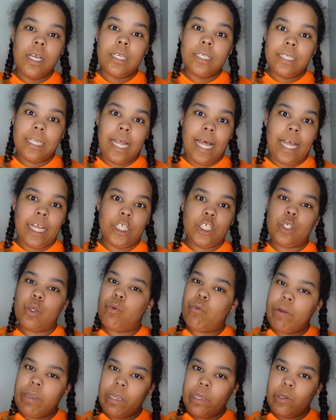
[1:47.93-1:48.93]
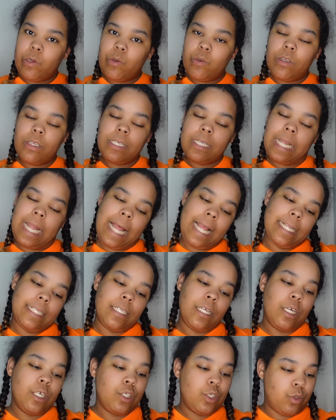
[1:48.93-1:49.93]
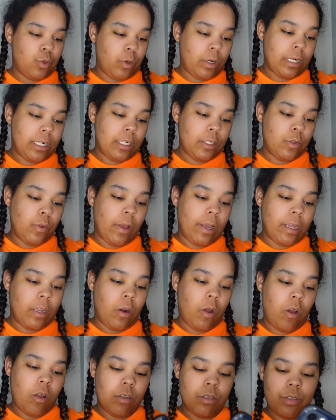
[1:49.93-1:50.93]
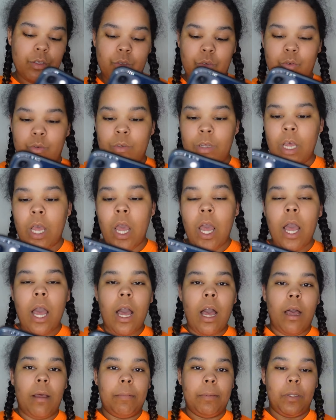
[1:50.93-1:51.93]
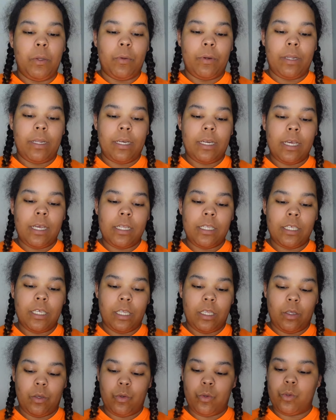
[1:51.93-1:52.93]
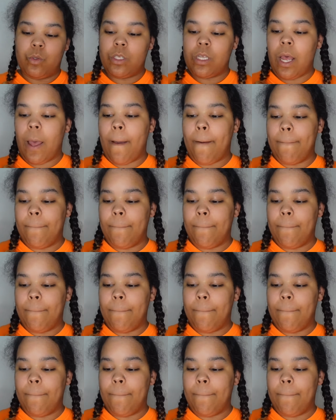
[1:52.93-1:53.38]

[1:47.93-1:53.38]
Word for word: slash reel slash short so I can also upload it to those.